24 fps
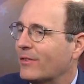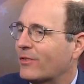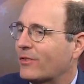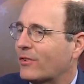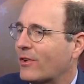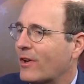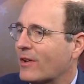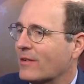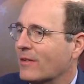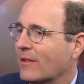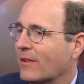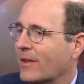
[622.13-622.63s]

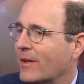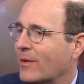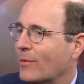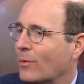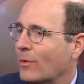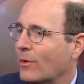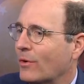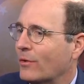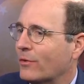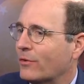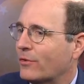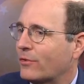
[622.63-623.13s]
suddenly
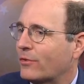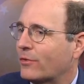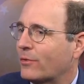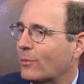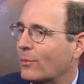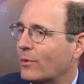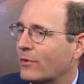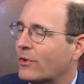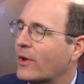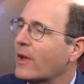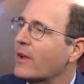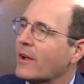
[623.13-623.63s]

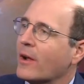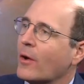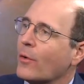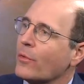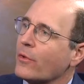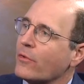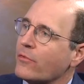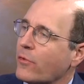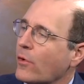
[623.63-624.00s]
was getting on